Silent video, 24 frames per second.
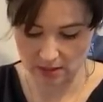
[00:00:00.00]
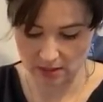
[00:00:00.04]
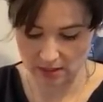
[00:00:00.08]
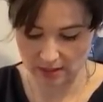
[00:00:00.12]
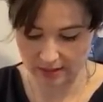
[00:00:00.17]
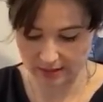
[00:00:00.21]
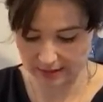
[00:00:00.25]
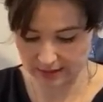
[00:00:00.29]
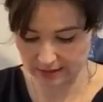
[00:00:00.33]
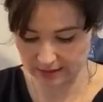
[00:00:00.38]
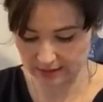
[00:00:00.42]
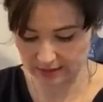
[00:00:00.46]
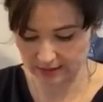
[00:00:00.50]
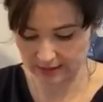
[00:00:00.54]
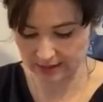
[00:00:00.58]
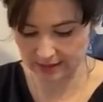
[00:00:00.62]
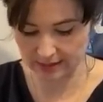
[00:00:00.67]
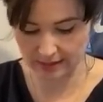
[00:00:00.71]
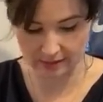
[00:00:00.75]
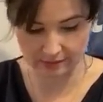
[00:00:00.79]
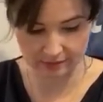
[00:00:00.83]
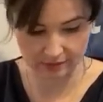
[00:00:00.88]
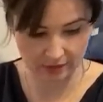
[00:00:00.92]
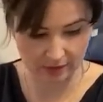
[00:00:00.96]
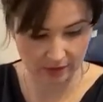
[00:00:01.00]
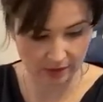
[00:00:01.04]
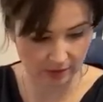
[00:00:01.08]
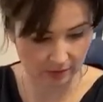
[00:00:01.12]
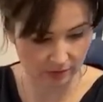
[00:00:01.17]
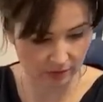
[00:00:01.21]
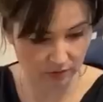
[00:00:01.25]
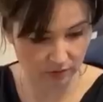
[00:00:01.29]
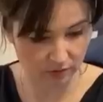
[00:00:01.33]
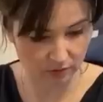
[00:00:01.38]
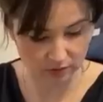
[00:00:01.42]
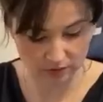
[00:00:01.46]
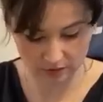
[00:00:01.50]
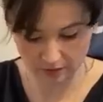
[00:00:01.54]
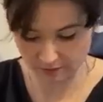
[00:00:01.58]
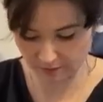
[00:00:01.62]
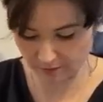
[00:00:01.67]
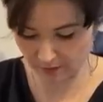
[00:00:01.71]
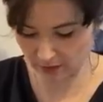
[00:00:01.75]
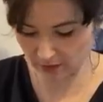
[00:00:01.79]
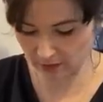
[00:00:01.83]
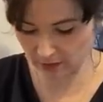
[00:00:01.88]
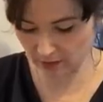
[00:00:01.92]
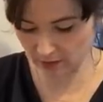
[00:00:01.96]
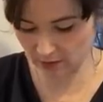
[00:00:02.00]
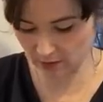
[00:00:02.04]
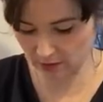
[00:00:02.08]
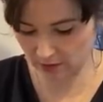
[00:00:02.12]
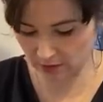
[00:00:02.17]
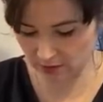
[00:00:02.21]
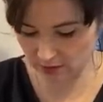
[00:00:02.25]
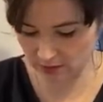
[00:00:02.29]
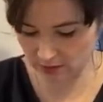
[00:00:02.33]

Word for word: and the sleeve can go towards the front.